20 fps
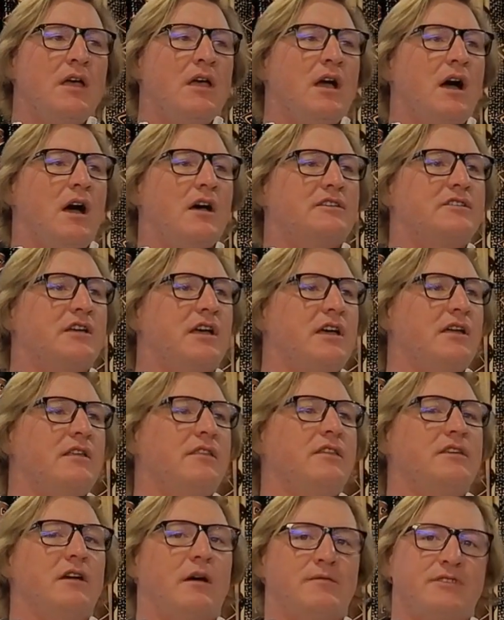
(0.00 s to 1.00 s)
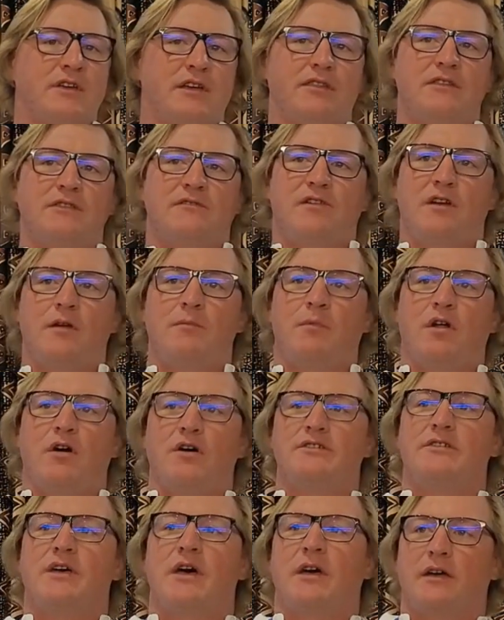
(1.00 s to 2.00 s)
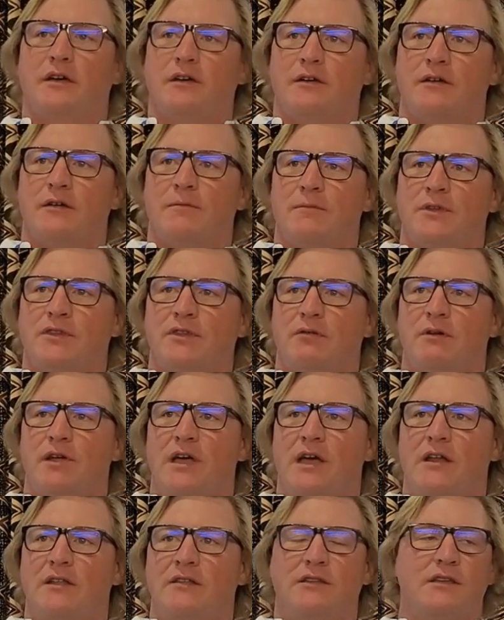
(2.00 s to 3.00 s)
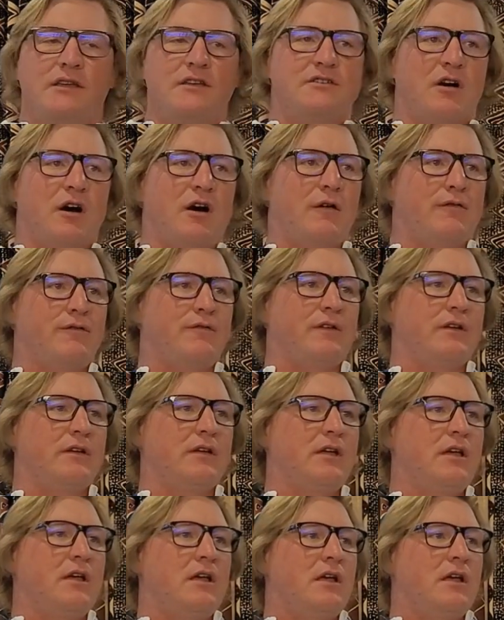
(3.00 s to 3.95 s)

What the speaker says: I'm saying this very blasé, but the reality is often